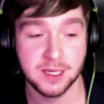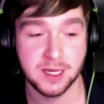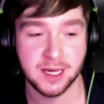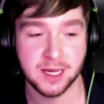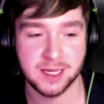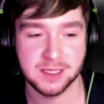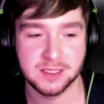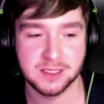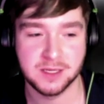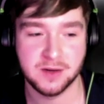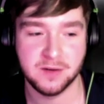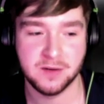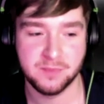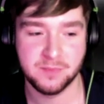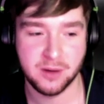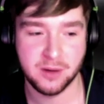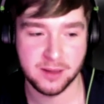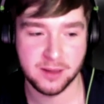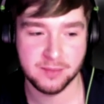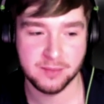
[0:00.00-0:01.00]
and sort of
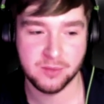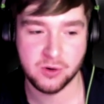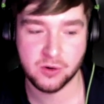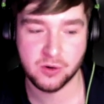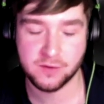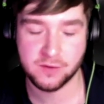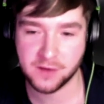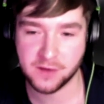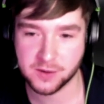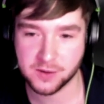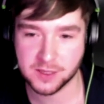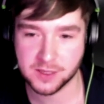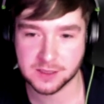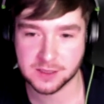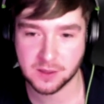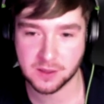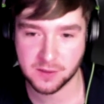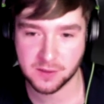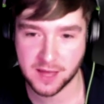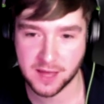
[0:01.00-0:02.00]
putting more focus
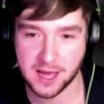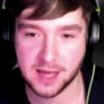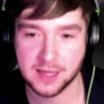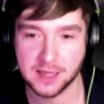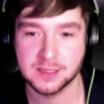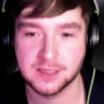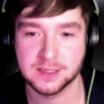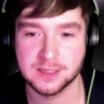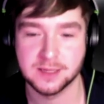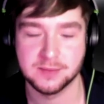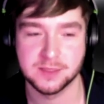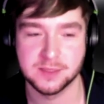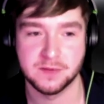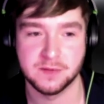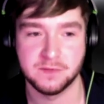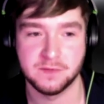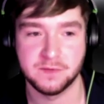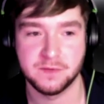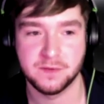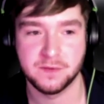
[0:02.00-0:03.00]
on that in terms of